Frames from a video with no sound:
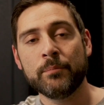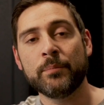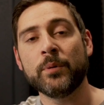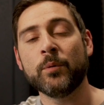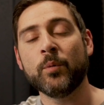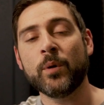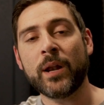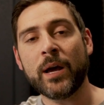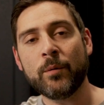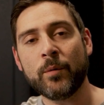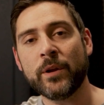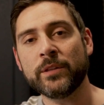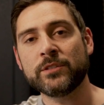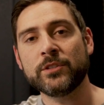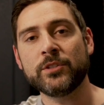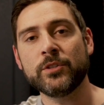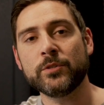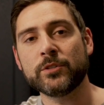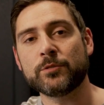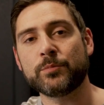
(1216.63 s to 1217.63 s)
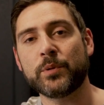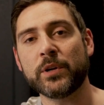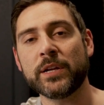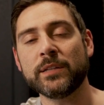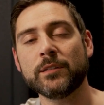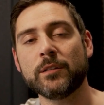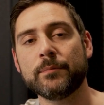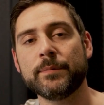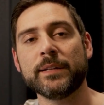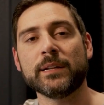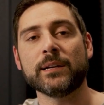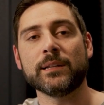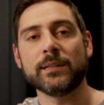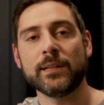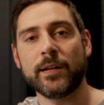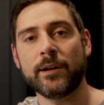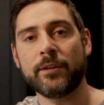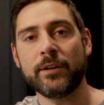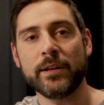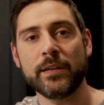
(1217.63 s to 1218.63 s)
But what I wanted to do is bring a little bit of
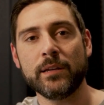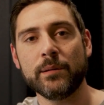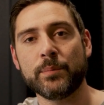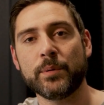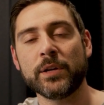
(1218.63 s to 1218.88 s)
clarity,